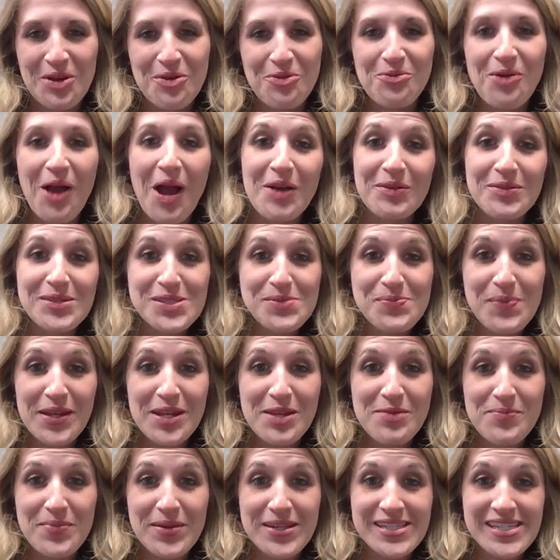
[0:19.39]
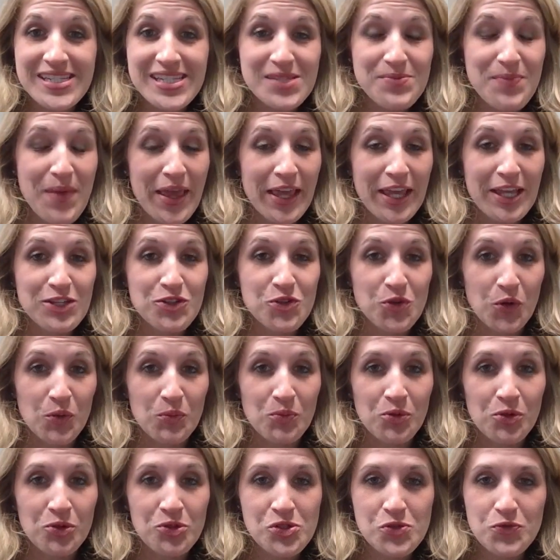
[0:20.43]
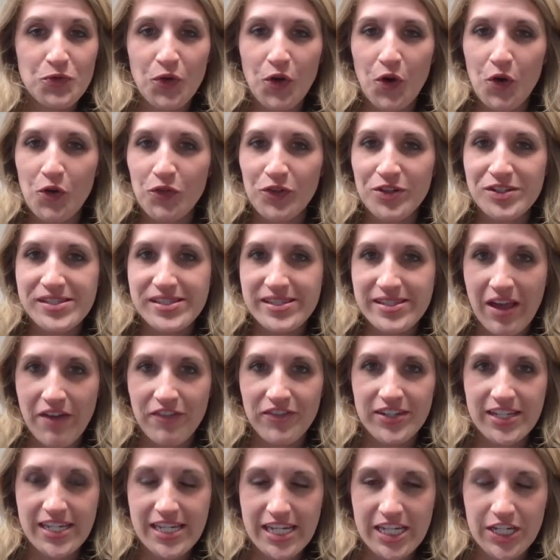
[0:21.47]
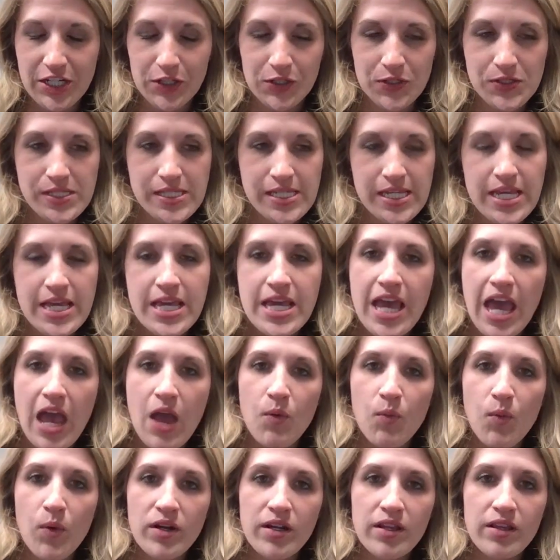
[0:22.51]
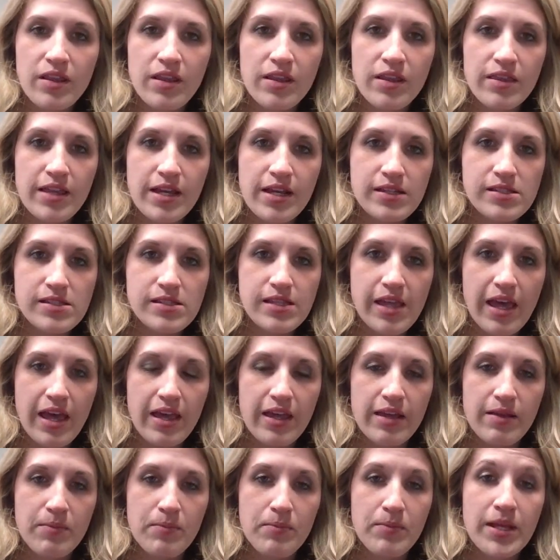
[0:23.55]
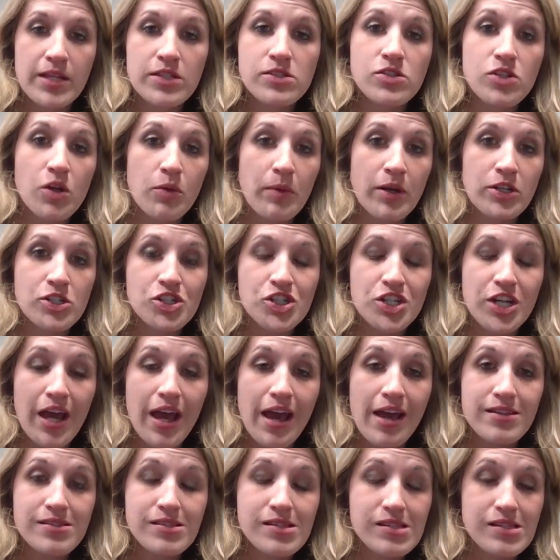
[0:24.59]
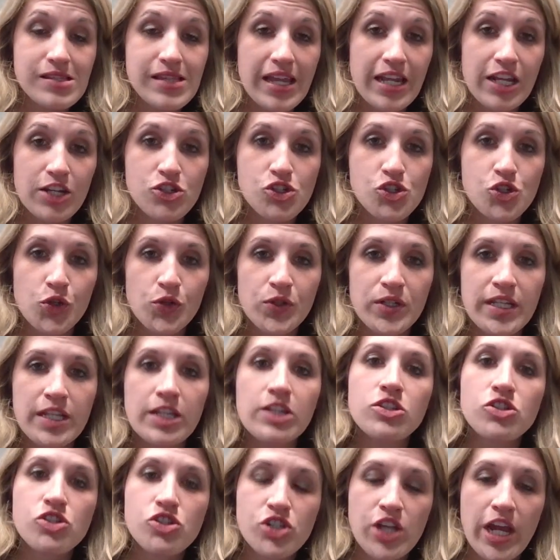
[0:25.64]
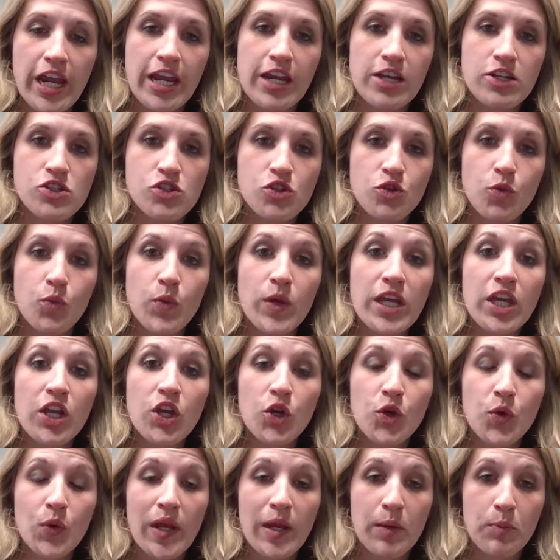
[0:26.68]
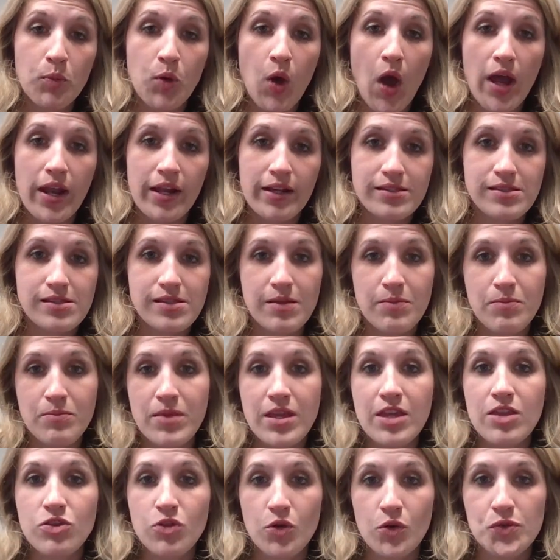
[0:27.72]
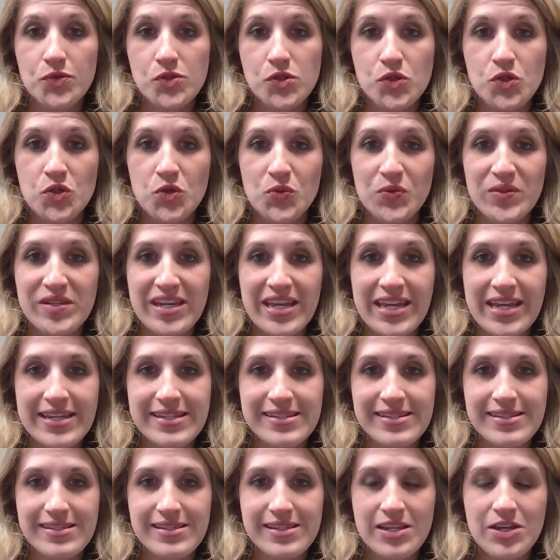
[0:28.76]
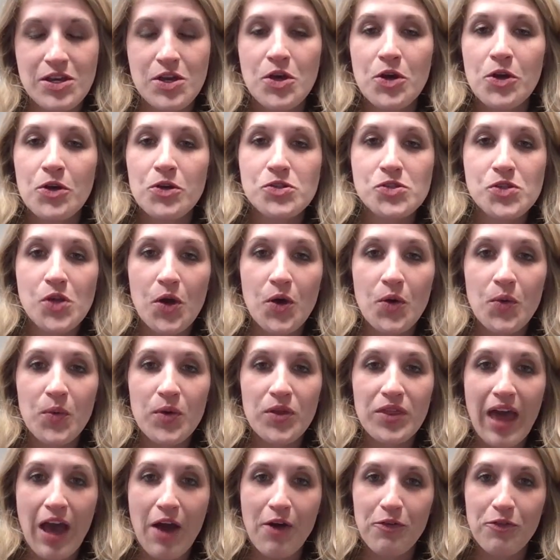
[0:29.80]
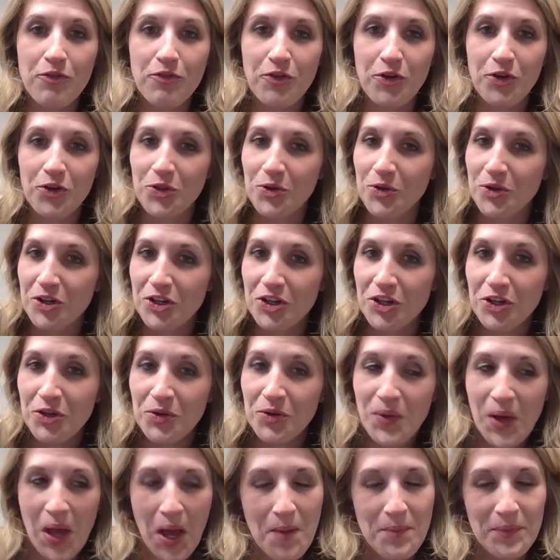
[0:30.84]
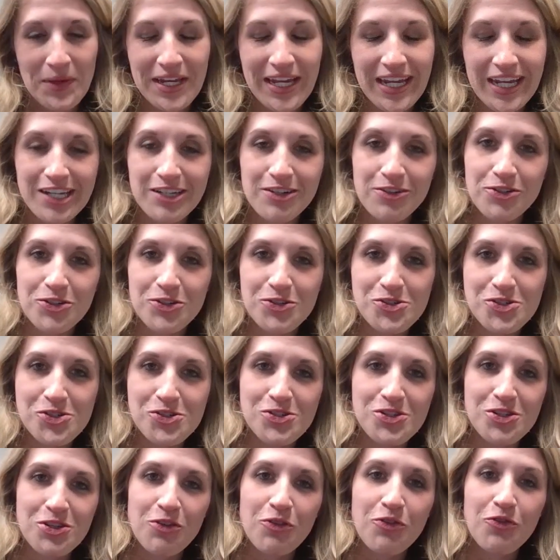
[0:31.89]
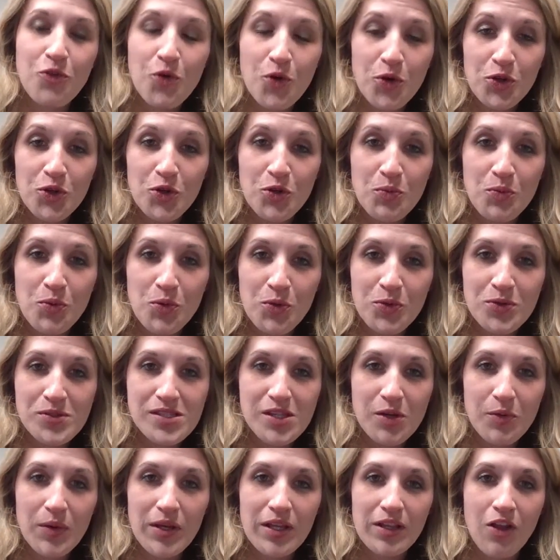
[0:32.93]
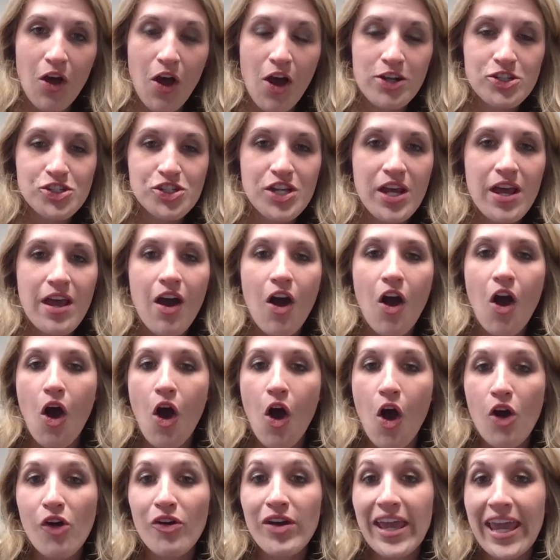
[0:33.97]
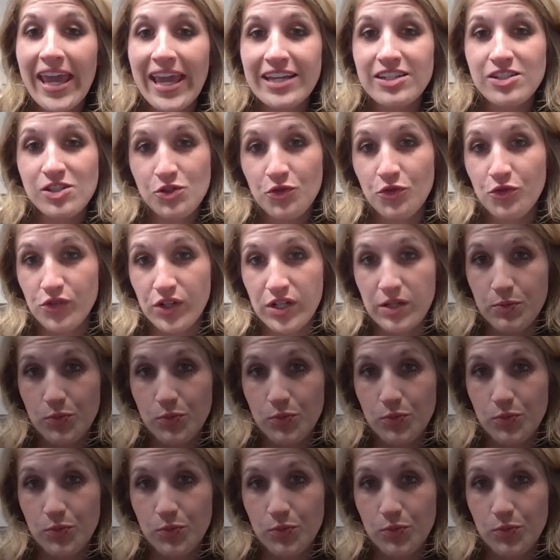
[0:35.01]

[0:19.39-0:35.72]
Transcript: Rockwood's been in business making door pulls for over 70 years, and one of the things that means so much to us is that as your needs change, we can create products that meet those new needs. So without further ado, I'm going to introduce you to the 4 new pulls that we launched, all hands-free